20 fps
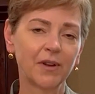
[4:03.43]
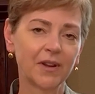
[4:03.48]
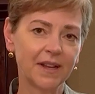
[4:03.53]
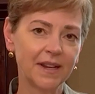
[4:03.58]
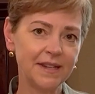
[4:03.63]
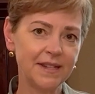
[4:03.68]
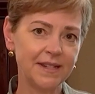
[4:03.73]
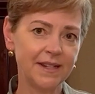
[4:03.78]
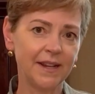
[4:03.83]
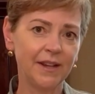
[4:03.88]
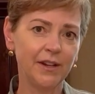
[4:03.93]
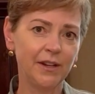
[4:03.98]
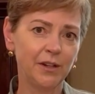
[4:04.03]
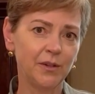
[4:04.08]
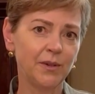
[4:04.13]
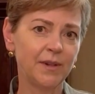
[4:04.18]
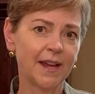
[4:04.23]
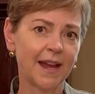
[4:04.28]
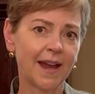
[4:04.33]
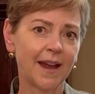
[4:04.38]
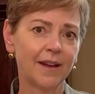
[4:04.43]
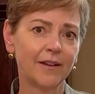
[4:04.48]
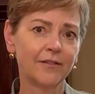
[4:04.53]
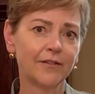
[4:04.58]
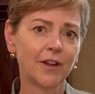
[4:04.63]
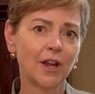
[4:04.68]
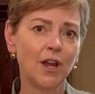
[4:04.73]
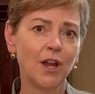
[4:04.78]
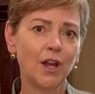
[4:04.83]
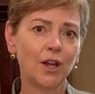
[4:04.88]
continue to have
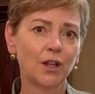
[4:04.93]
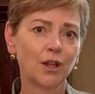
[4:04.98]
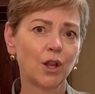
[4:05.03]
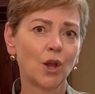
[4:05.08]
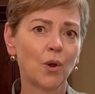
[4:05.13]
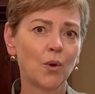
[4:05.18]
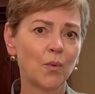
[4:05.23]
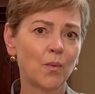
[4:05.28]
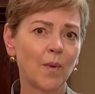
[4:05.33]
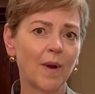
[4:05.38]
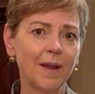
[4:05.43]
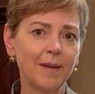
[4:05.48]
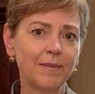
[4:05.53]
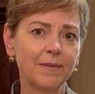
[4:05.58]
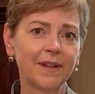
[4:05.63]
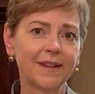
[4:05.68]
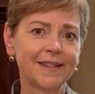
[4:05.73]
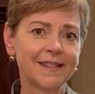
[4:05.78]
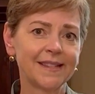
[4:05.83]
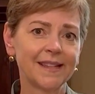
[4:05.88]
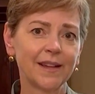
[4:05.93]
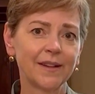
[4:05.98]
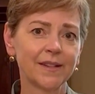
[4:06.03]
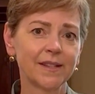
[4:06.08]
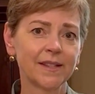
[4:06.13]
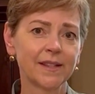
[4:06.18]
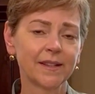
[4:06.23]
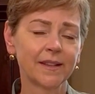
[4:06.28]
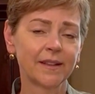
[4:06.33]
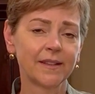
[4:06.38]
low white blood
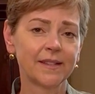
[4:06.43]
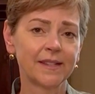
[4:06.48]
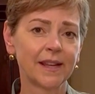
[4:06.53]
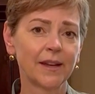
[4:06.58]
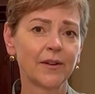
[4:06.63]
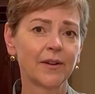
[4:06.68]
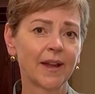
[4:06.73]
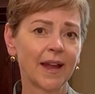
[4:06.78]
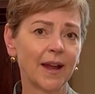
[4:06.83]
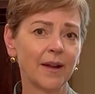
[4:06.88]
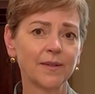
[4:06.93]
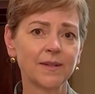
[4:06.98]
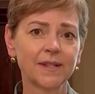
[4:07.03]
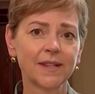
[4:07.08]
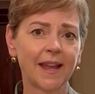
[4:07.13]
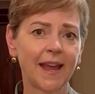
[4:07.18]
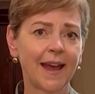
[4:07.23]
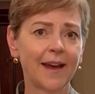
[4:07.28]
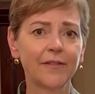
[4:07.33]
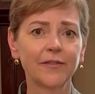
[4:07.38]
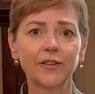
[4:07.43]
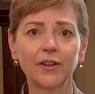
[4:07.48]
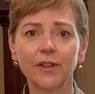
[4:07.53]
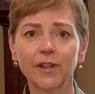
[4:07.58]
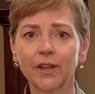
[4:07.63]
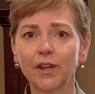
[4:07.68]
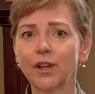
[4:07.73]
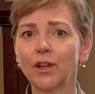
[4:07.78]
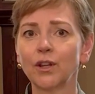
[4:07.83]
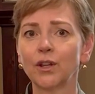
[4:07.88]
cell counts after the
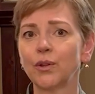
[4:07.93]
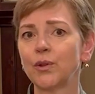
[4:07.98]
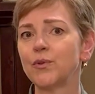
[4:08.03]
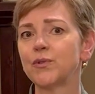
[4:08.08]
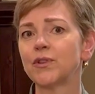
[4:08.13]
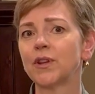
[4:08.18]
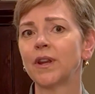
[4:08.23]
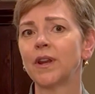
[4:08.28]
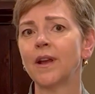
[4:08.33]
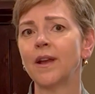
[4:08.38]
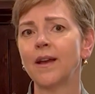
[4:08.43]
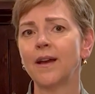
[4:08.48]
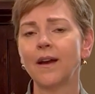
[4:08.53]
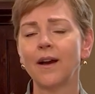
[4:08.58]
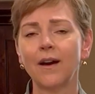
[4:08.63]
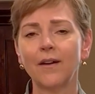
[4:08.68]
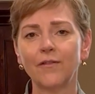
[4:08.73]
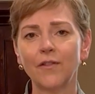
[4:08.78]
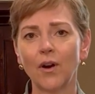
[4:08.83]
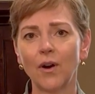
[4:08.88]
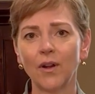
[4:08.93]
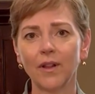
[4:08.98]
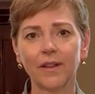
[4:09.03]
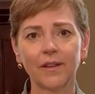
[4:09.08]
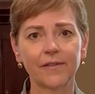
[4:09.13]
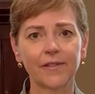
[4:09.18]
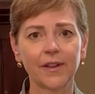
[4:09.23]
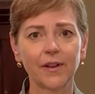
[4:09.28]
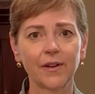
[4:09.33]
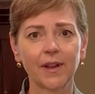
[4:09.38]
conclusion of all
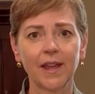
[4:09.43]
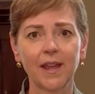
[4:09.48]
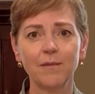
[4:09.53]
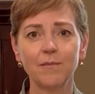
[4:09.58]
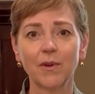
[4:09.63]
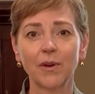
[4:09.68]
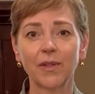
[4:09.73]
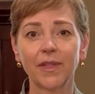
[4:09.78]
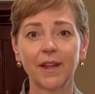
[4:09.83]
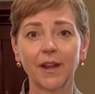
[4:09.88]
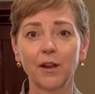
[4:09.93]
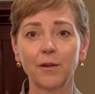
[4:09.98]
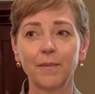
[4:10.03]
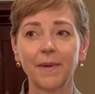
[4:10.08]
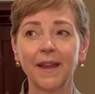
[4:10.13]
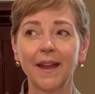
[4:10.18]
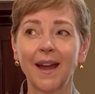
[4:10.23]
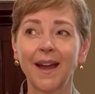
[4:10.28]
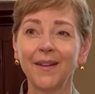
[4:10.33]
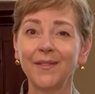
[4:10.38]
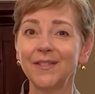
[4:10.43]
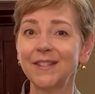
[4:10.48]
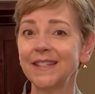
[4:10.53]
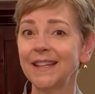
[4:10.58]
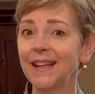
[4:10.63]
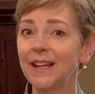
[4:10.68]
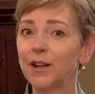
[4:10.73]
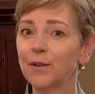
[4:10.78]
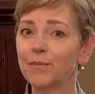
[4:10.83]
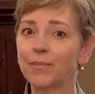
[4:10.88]
of their chemotherapy. I've
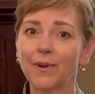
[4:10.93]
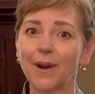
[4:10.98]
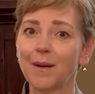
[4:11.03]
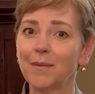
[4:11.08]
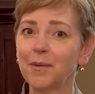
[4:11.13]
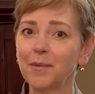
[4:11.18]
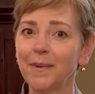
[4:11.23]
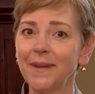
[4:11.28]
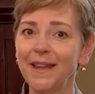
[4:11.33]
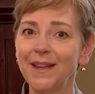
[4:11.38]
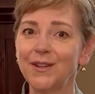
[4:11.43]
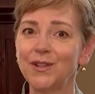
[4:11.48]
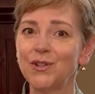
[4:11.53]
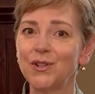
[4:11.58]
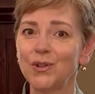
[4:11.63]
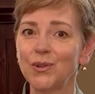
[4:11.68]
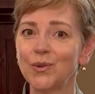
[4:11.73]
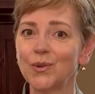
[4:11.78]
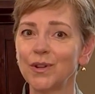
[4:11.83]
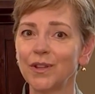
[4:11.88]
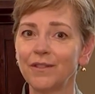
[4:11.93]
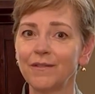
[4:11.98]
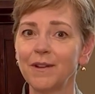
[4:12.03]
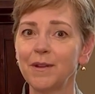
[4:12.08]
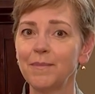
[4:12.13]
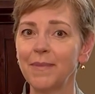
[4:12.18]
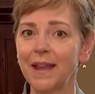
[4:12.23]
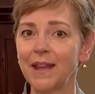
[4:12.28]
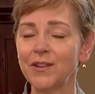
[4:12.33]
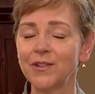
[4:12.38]
seen it probably in 2 or 3
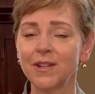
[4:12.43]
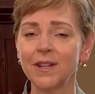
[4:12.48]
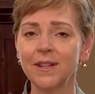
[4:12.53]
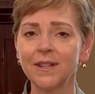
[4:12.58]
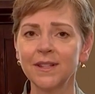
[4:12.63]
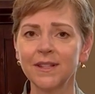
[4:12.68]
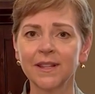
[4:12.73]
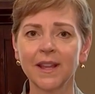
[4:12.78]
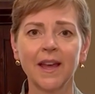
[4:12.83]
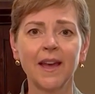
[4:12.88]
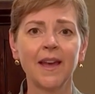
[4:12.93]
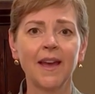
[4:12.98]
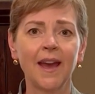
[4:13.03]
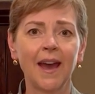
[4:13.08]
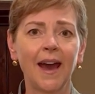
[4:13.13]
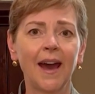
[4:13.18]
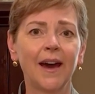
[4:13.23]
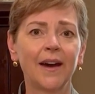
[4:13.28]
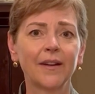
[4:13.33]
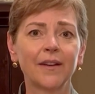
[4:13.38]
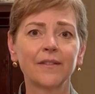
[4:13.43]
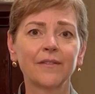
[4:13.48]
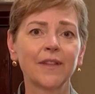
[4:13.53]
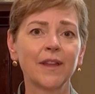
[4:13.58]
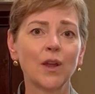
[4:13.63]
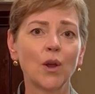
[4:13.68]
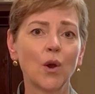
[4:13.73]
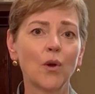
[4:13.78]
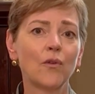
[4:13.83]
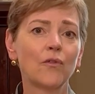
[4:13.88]
patients out of
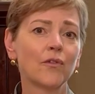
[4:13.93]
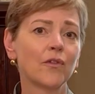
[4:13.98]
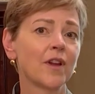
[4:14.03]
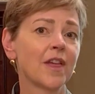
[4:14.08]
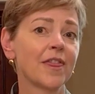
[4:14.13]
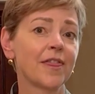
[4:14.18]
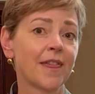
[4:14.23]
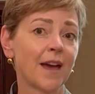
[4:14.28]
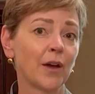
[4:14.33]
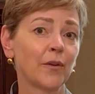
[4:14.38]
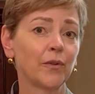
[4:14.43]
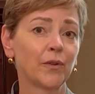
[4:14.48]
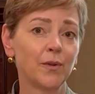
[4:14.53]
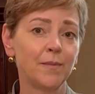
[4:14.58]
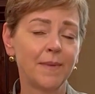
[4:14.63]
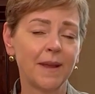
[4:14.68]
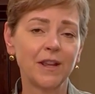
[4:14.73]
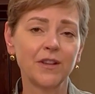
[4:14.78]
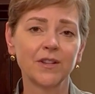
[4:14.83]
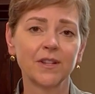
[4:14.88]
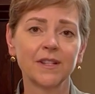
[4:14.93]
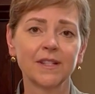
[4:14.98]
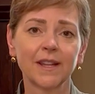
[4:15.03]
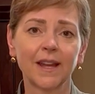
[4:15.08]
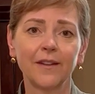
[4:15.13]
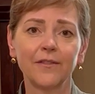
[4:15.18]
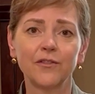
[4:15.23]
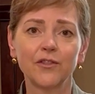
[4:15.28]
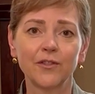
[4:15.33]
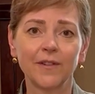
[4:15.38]
the over 1,000 patients
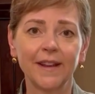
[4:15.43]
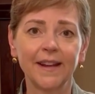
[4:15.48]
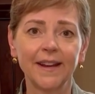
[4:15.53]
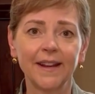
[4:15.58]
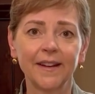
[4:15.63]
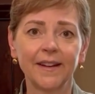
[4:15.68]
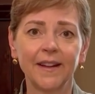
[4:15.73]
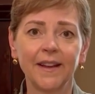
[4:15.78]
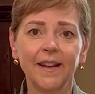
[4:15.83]
I've treated.